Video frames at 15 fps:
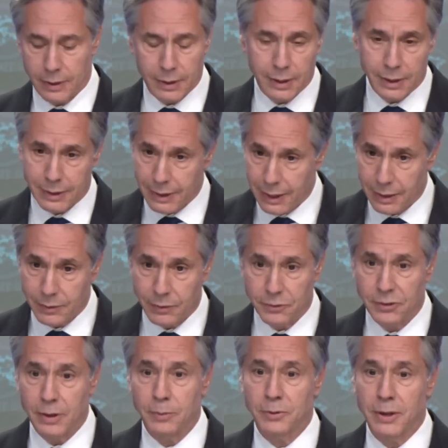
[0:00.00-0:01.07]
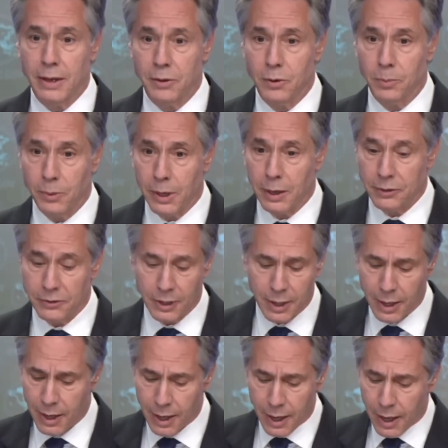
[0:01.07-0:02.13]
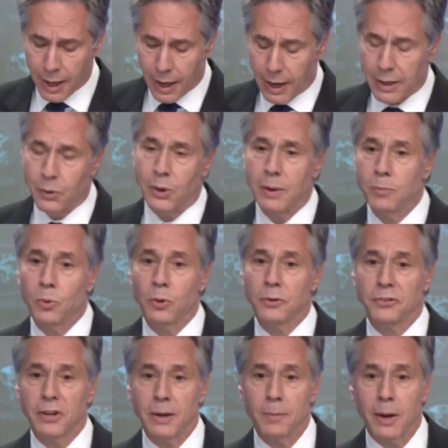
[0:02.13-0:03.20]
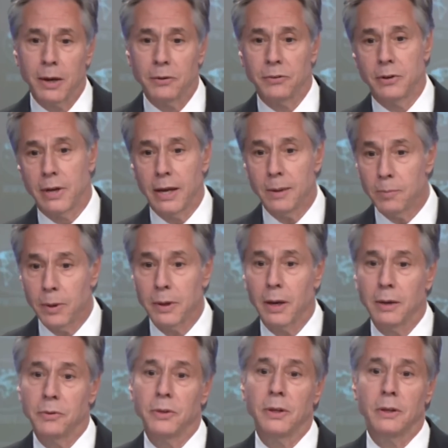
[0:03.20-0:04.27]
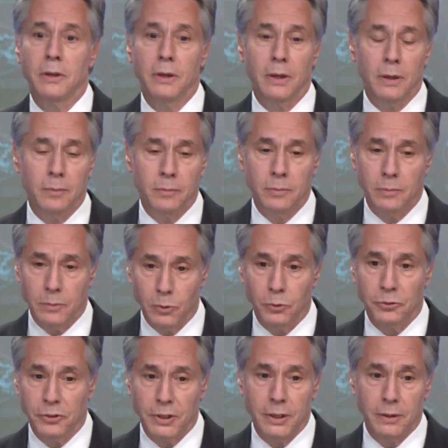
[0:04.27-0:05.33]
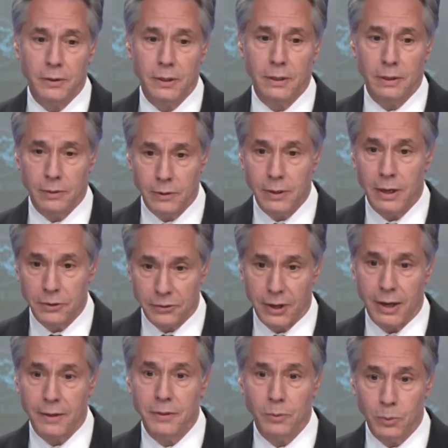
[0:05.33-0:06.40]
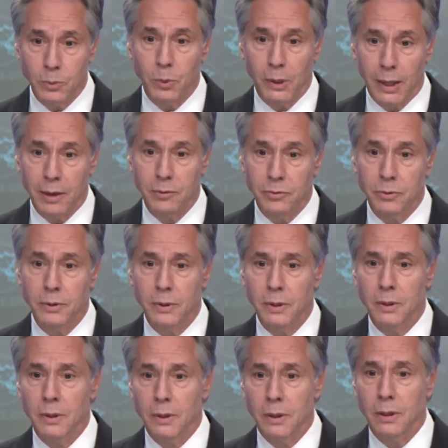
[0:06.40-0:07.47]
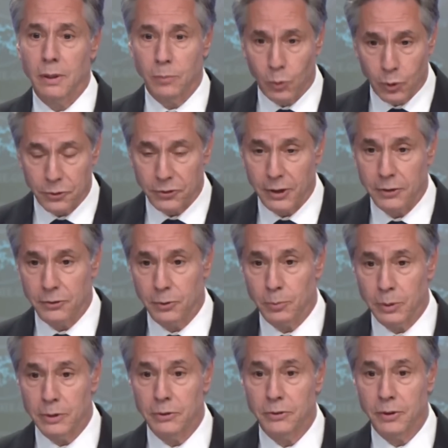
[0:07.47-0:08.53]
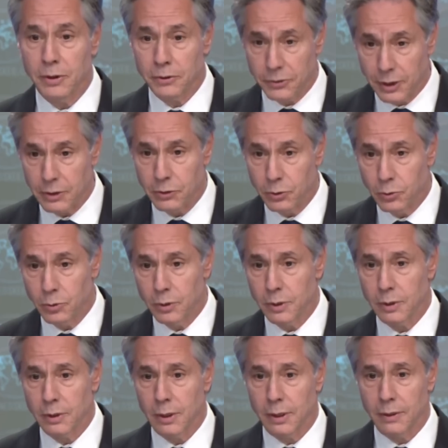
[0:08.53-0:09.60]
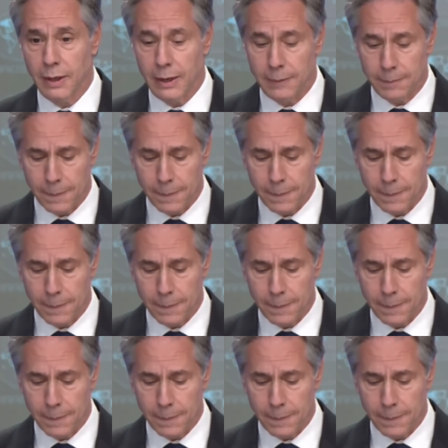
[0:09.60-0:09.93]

And again, the same standard applies. I don't have more to say about it today, but I think you'll see in the days ahead that we will have more to say, so please stay tuned on that.